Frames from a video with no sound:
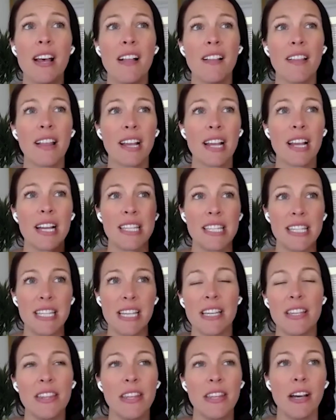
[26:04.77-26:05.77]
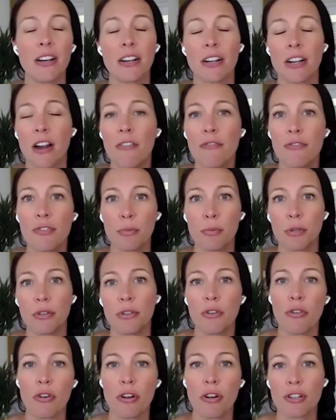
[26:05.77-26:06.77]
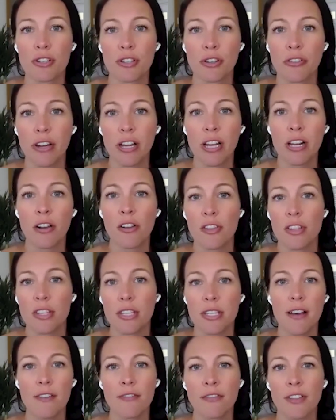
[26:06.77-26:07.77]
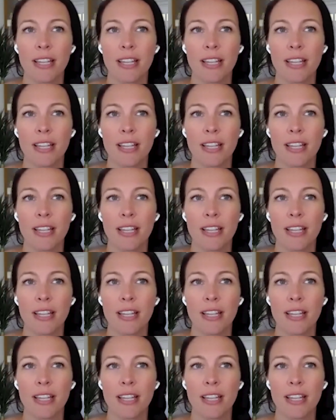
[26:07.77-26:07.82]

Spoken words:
like, I sit in the uncomfortable in order to create all this stuff,